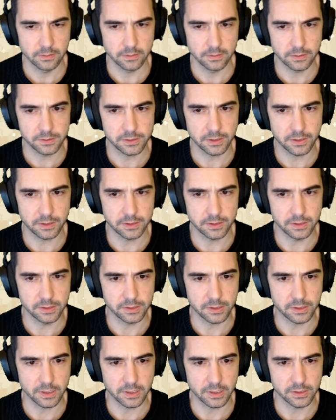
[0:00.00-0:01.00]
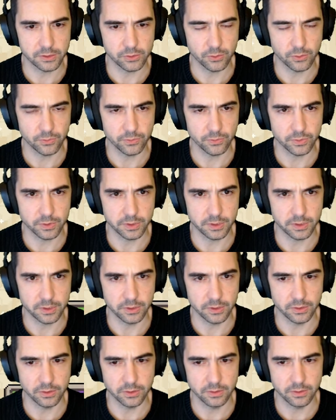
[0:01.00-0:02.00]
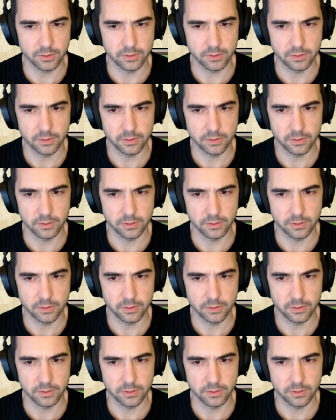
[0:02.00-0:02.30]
Let's get these guys over here.